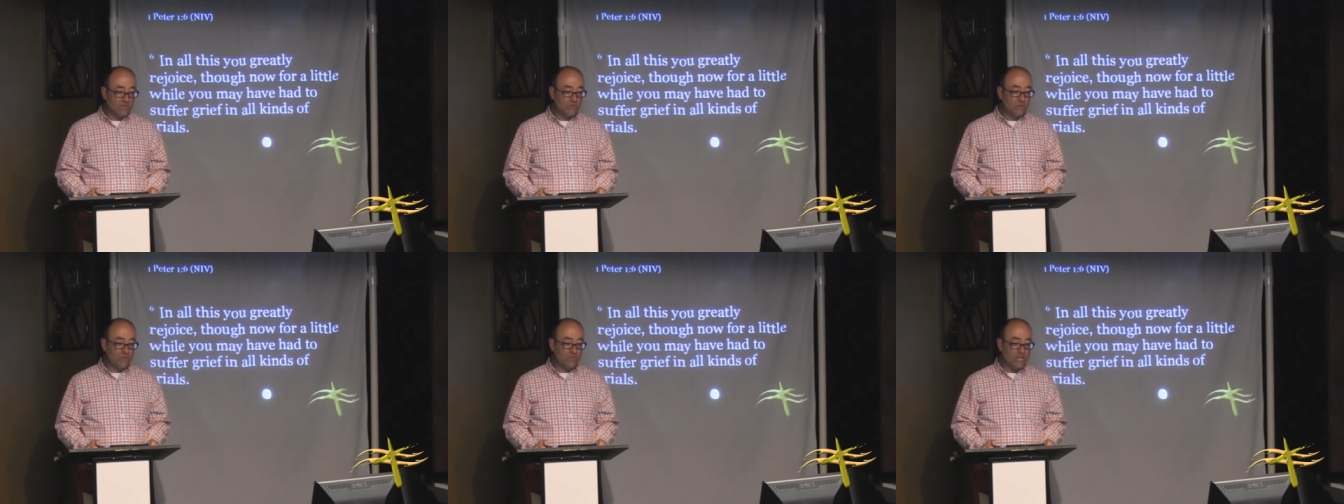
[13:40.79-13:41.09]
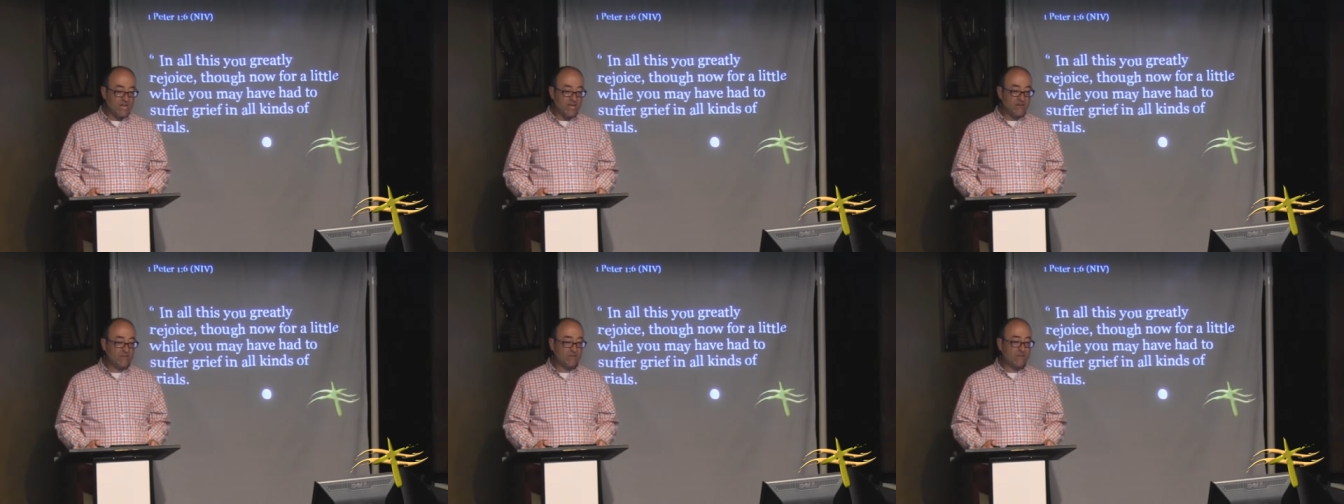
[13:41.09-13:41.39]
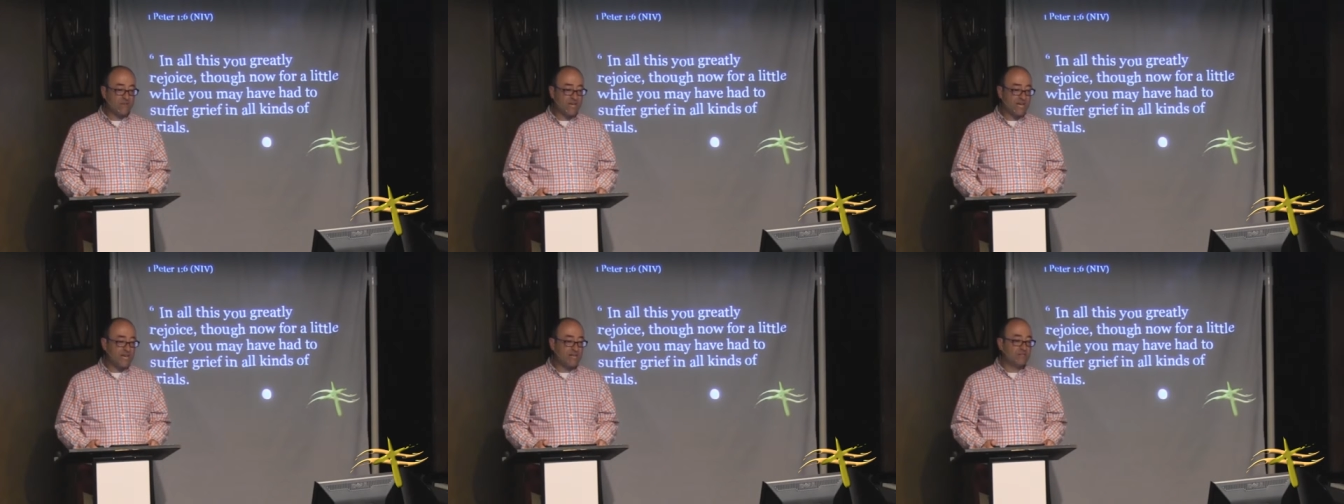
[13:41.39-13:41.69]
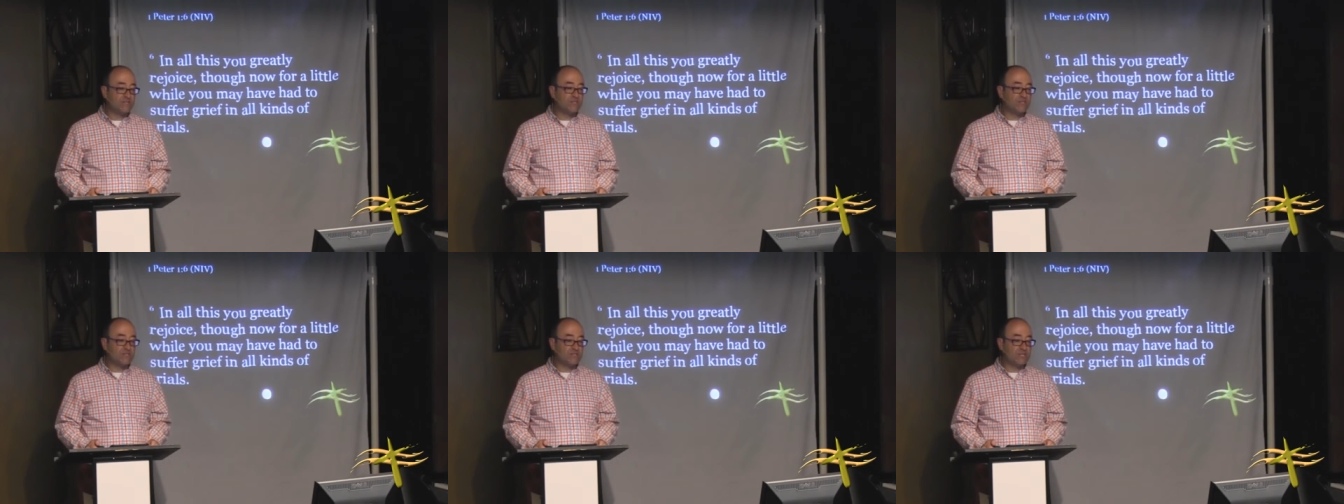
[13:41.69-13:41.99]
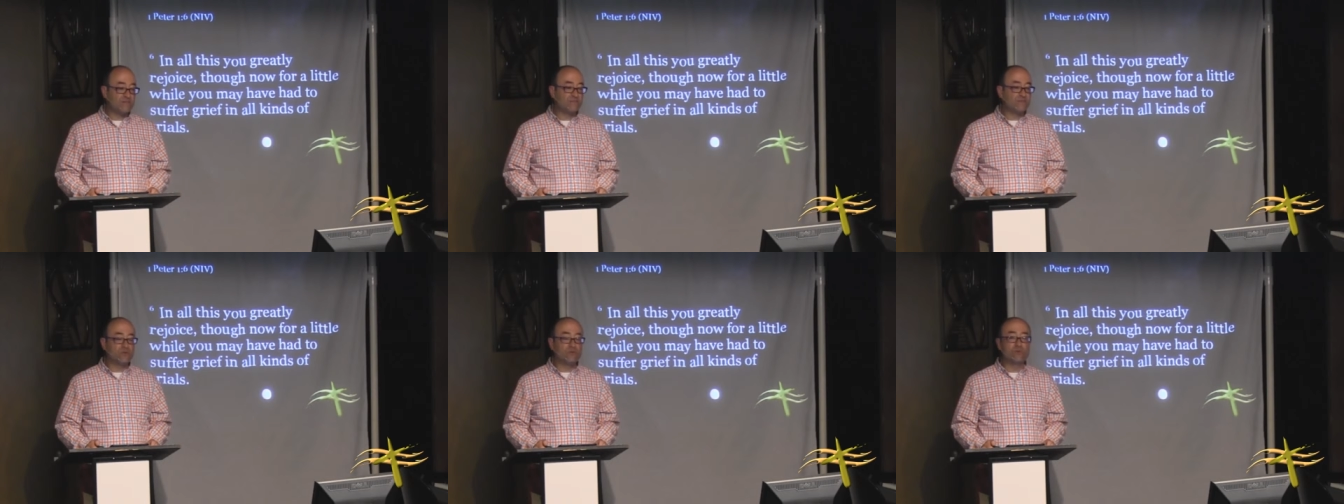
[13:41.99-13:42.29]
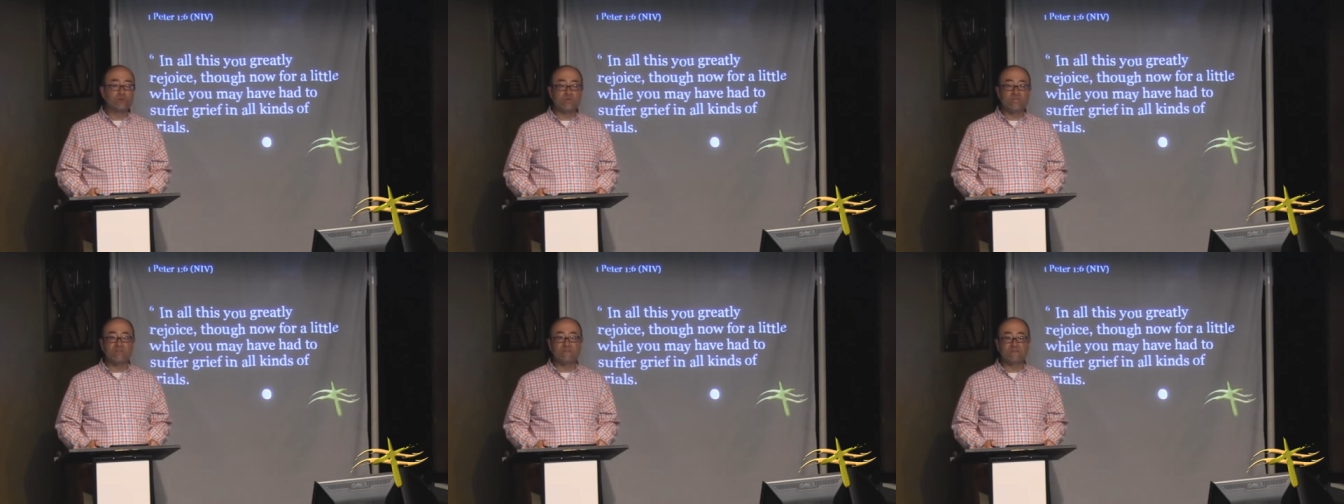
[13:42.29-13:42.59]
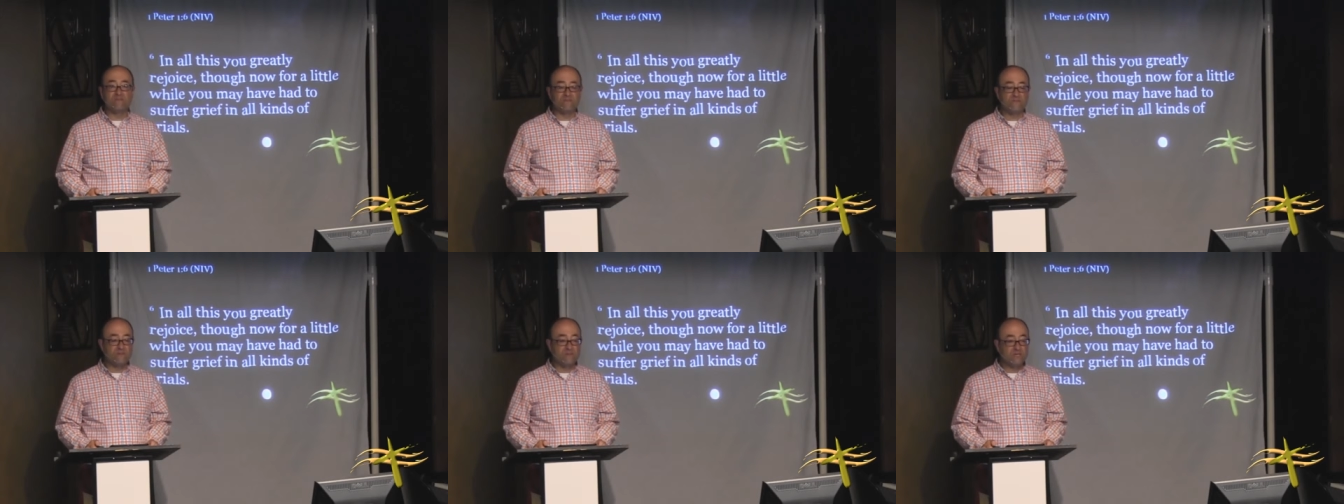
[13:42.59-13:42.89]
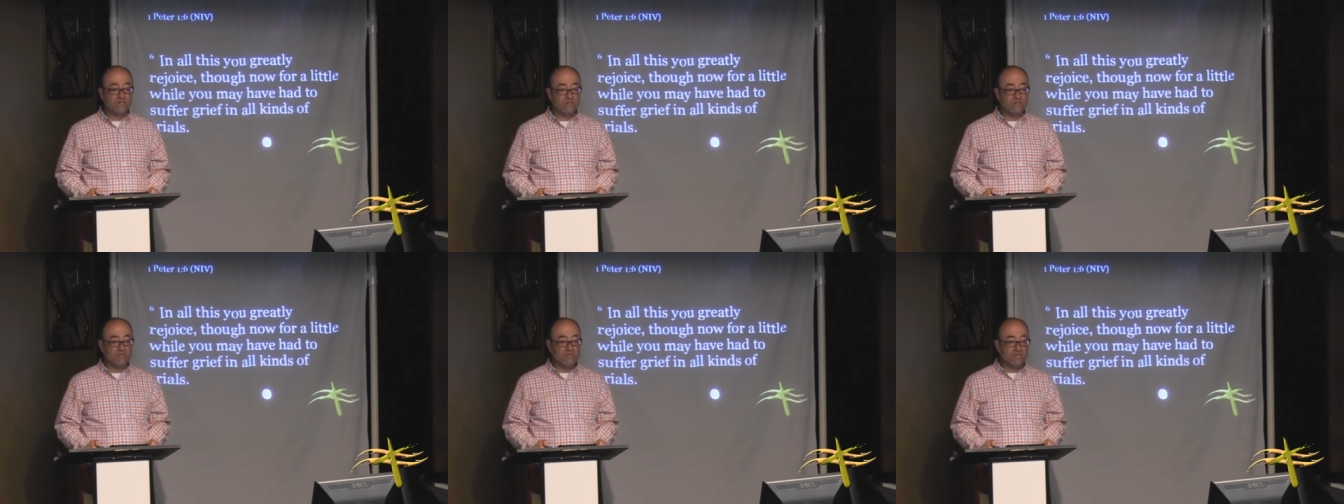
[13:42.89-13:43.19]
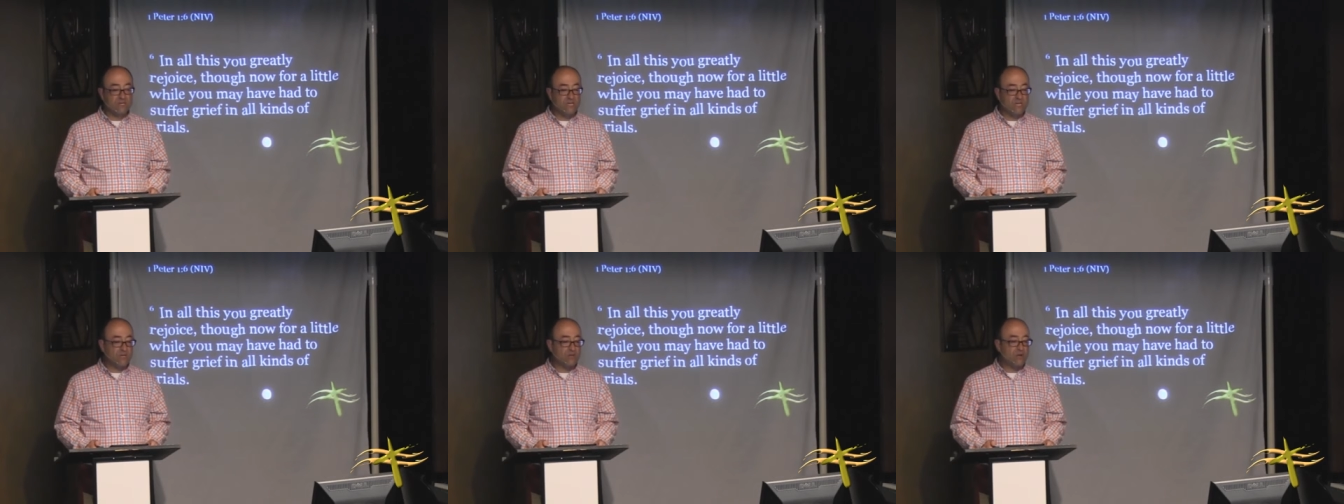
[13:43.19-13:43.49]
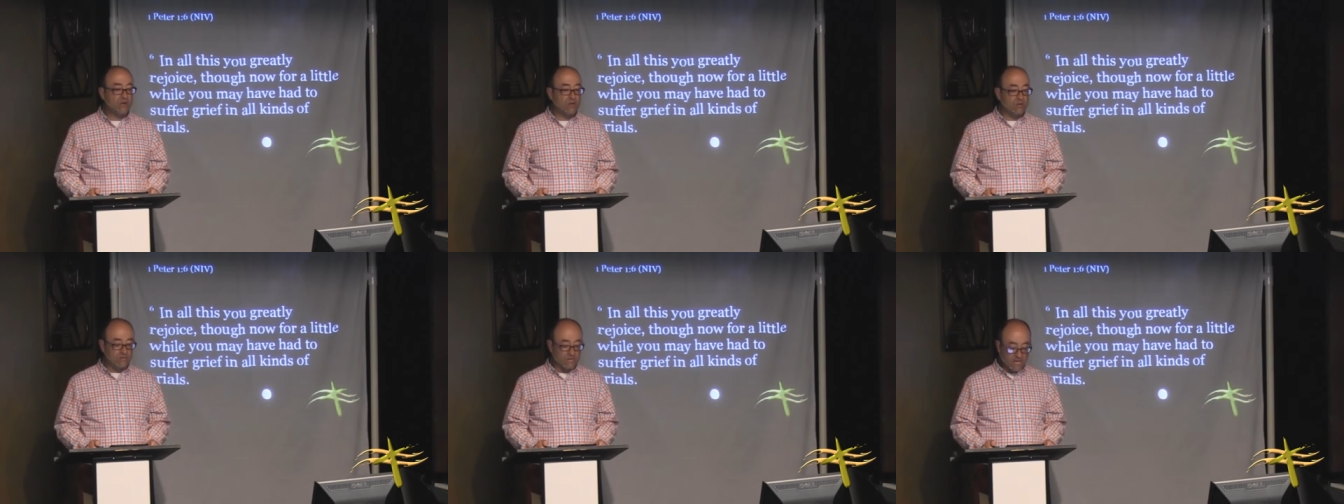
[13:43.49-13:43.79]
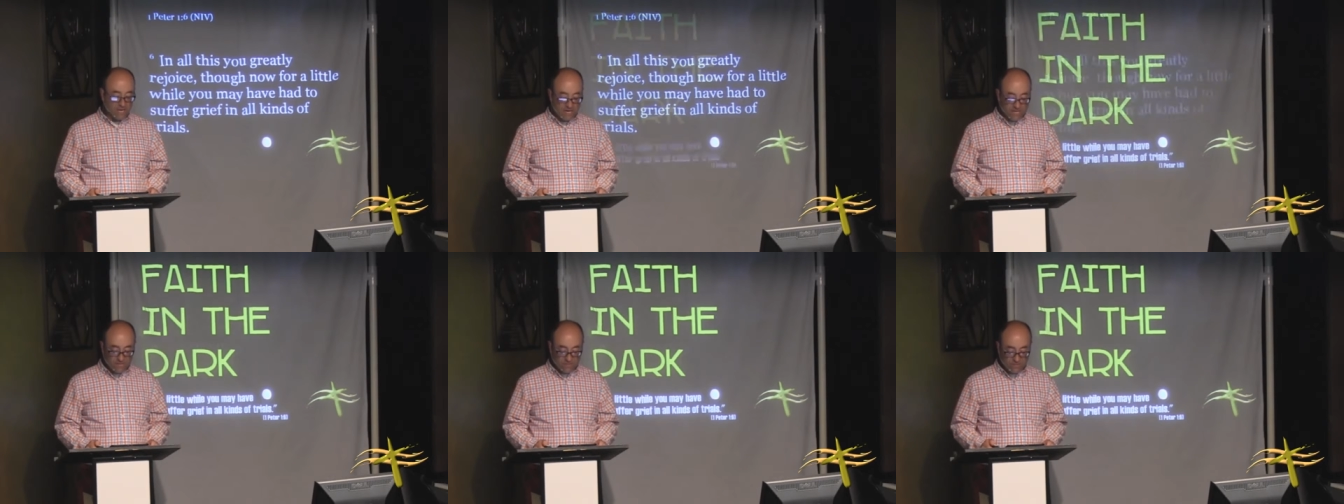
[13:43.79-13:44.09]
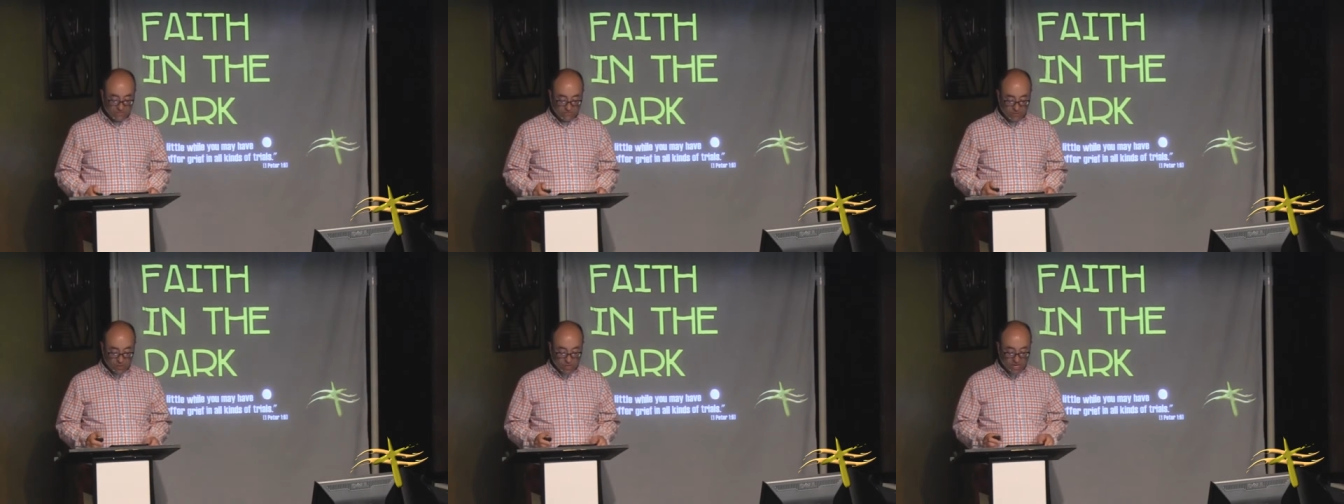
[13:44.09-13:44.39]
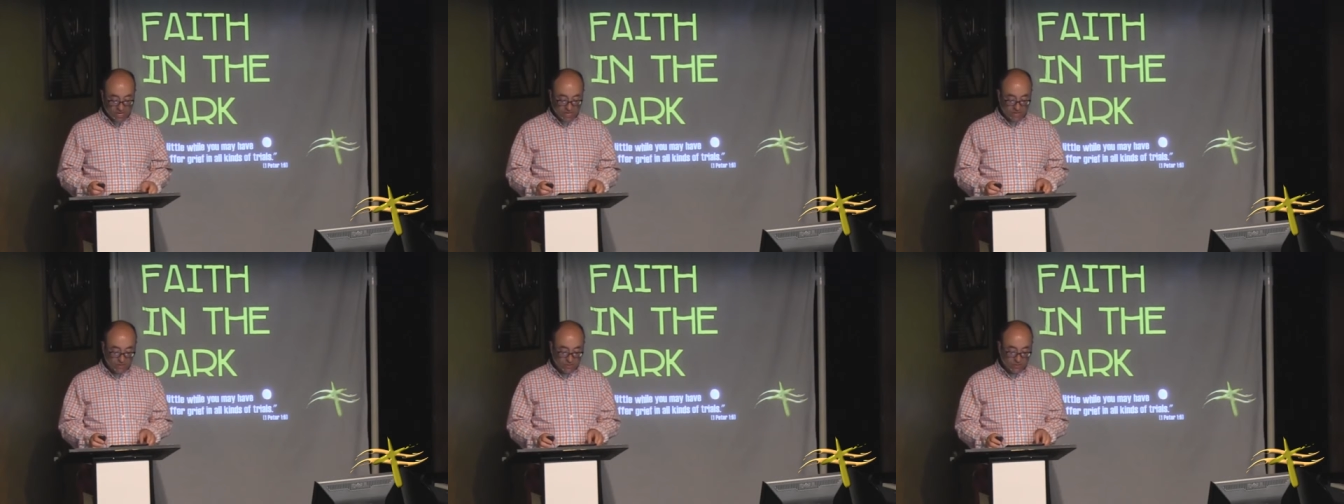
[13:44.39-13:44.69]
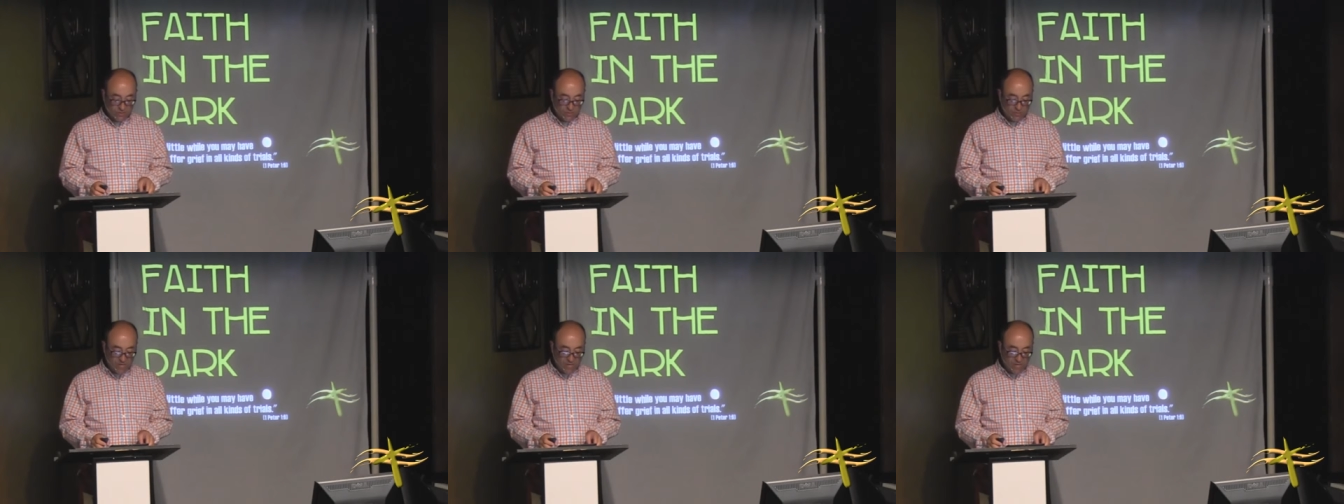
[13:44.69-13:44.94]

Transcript: You will have had to suffer grief in all kinds of trials.